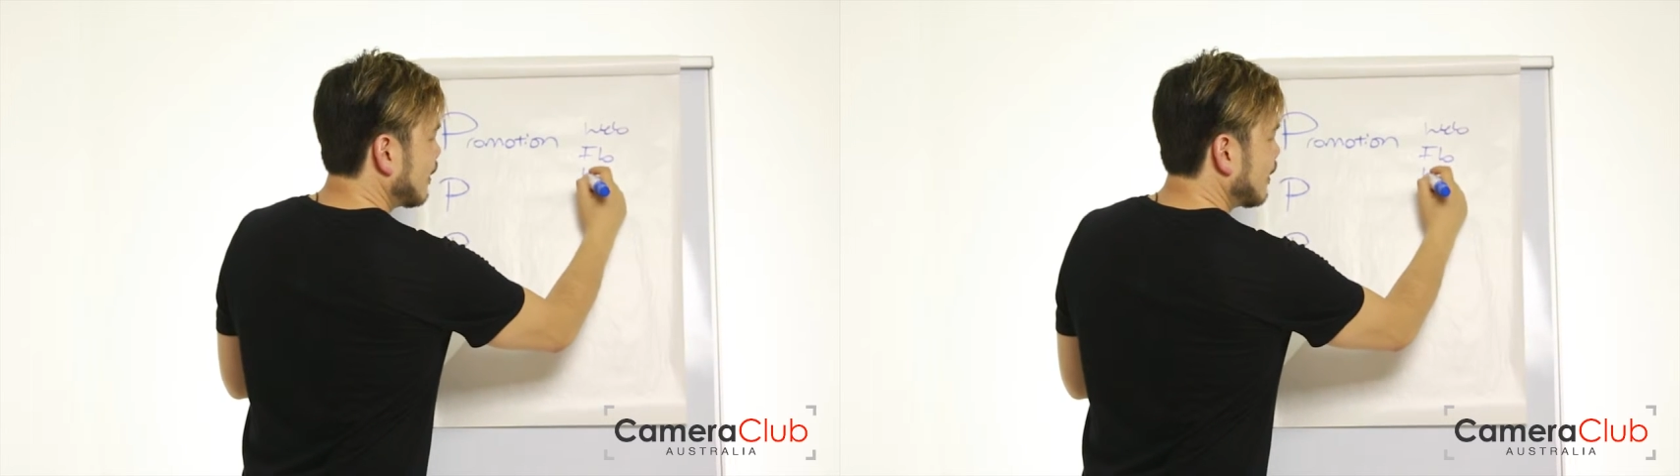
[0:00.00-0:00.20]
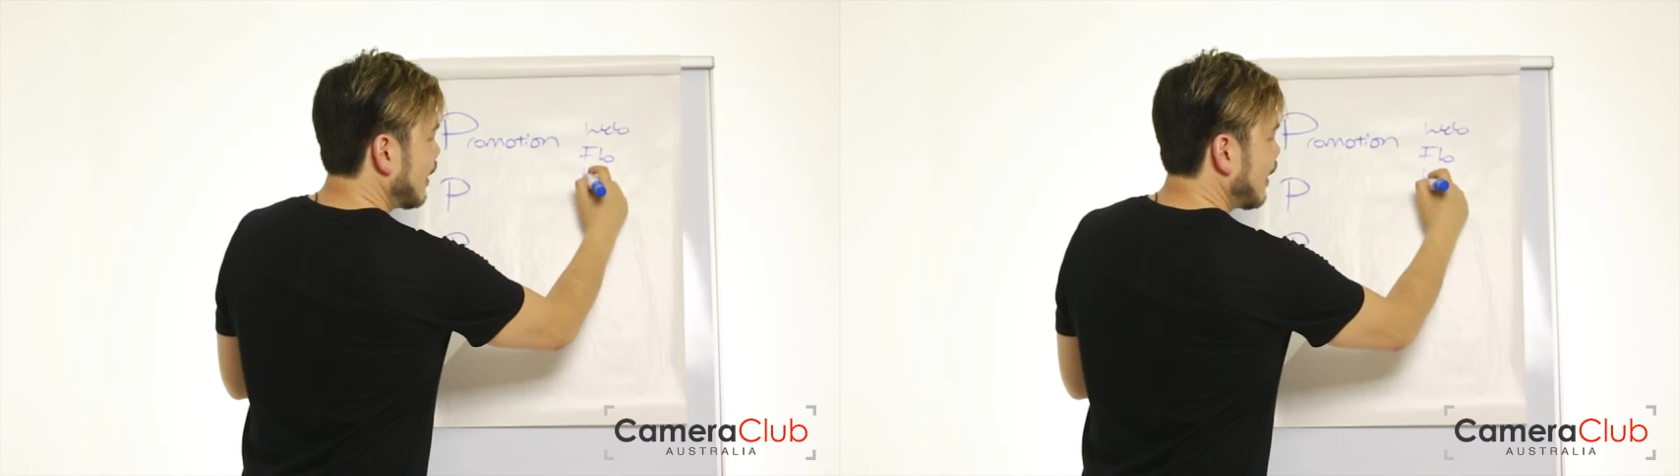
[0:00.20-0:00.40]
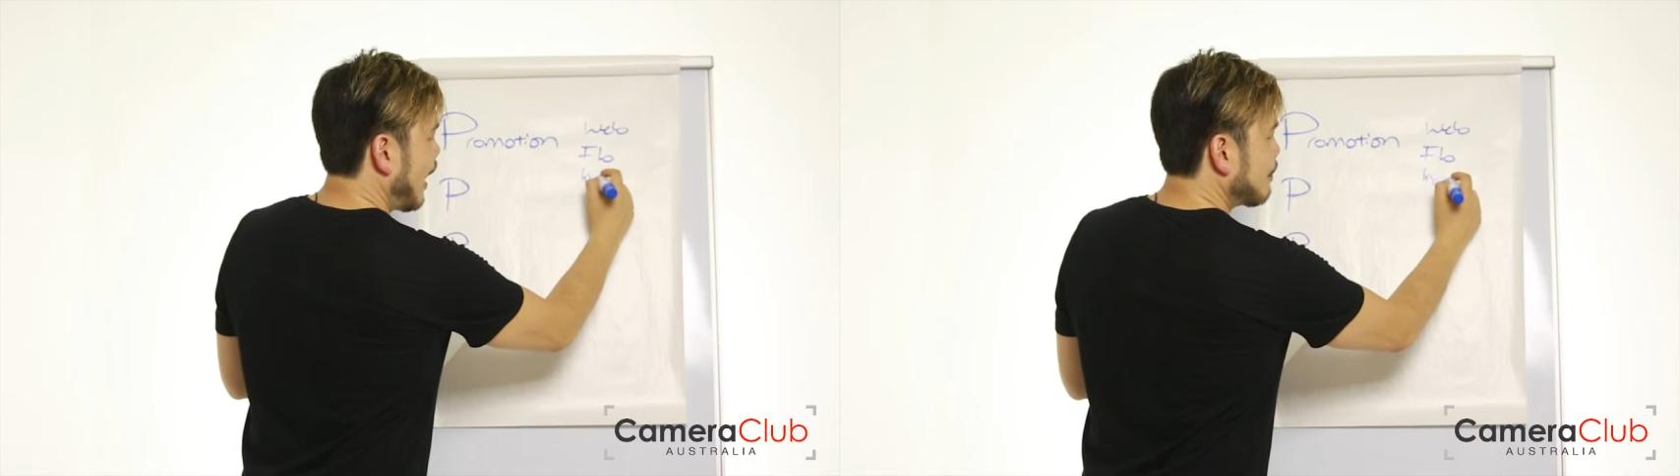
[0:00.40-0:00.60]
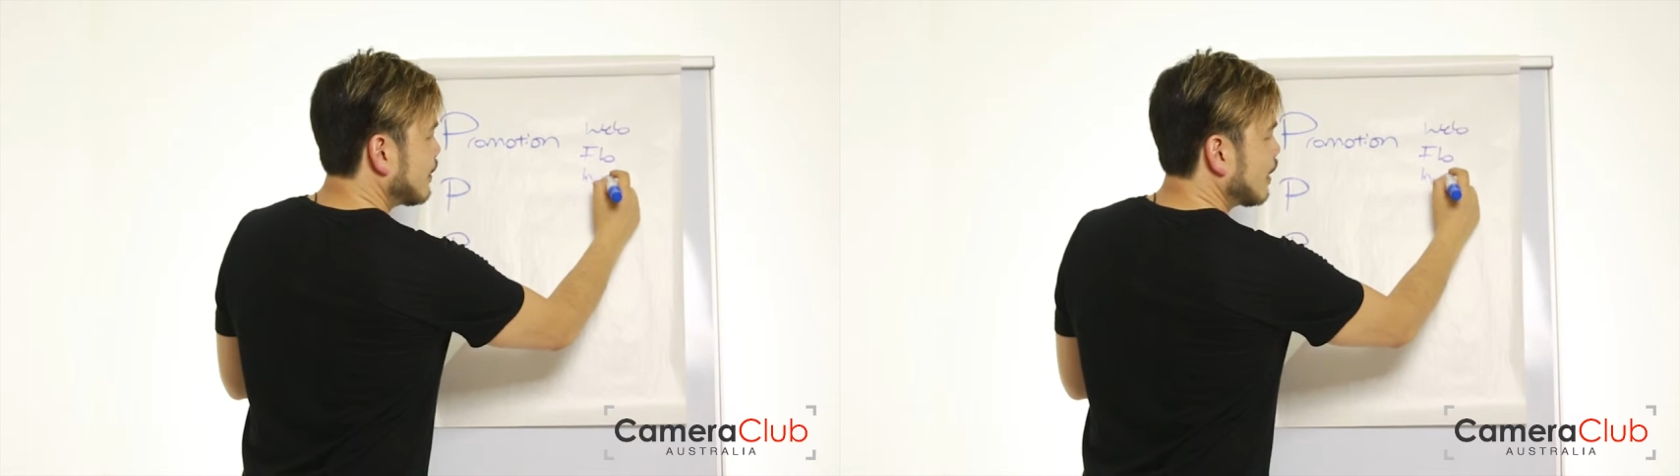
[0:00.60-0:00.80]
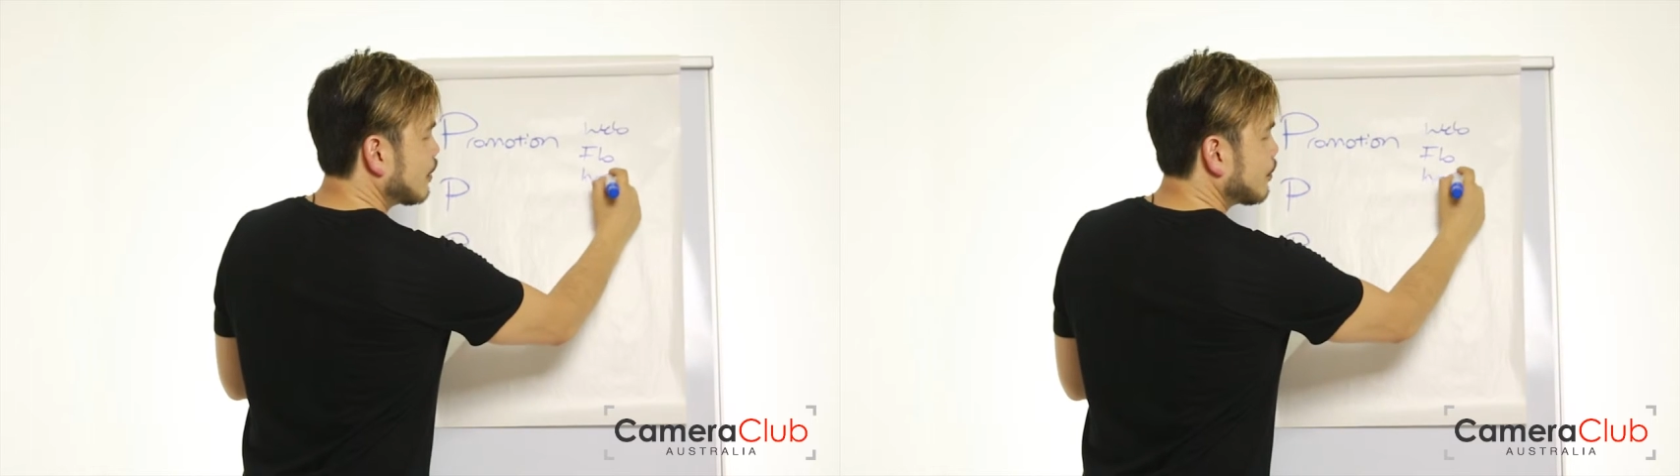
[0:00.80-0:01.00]

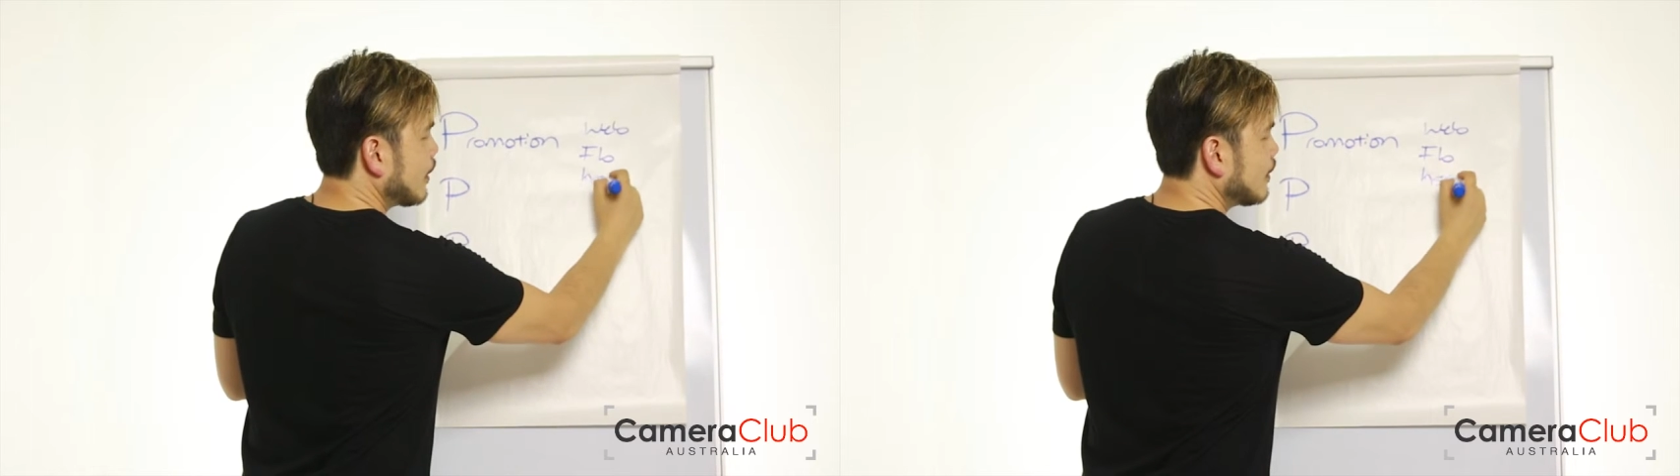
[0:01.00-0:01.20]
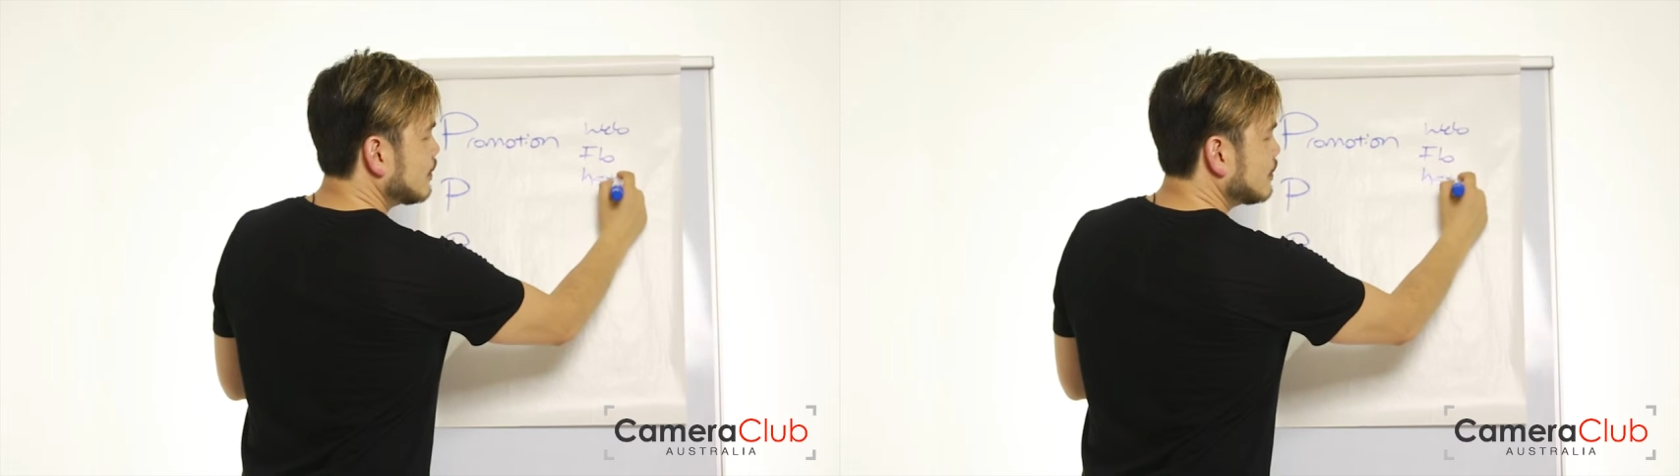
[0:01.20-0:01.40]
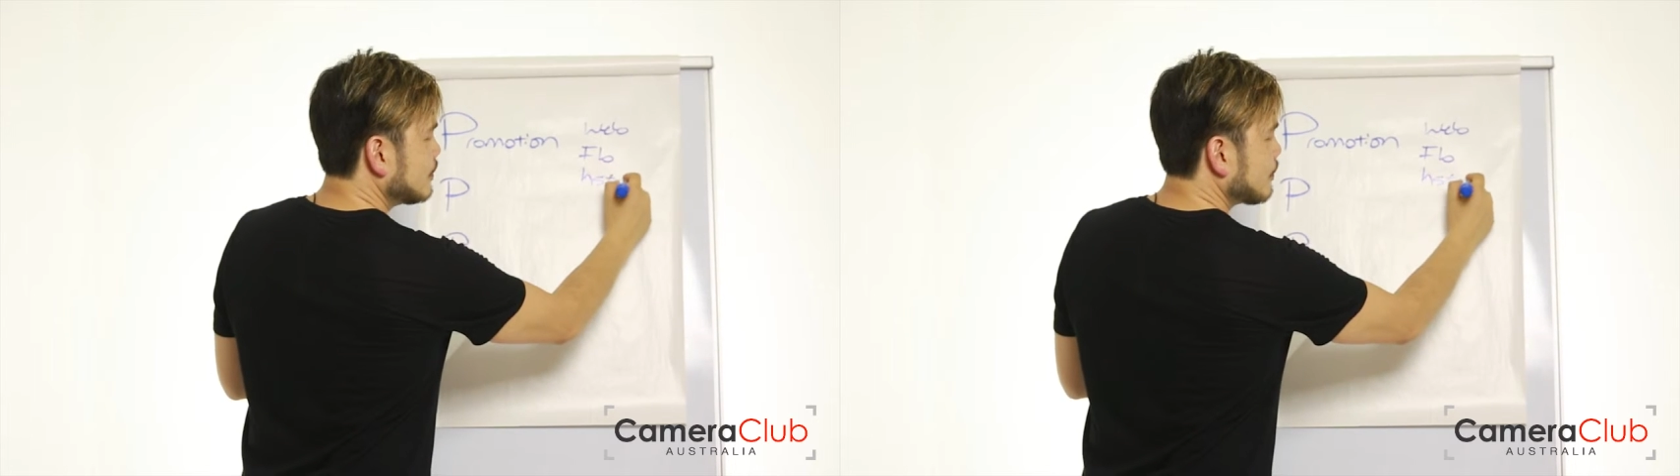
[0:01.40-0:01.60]
happening as well